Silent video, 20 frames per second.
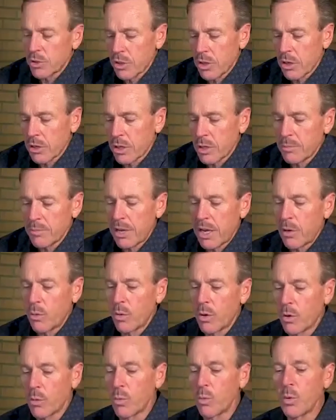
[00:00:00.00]
talking about
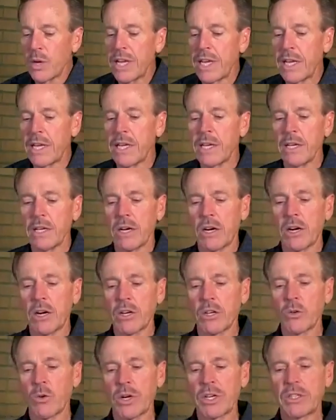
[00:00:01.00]
where we are
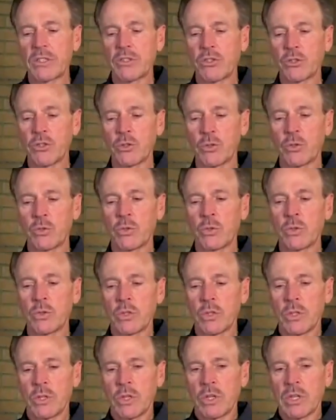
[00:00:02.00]
going to
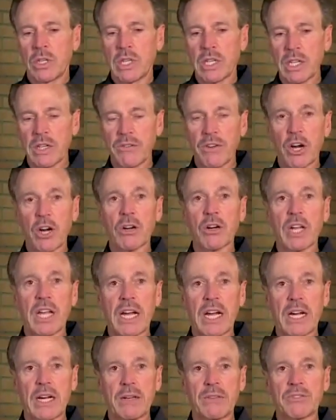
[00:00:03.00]
live our
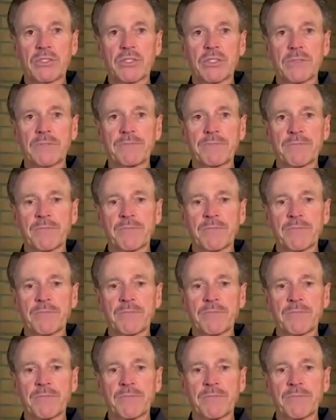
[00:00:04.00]
lives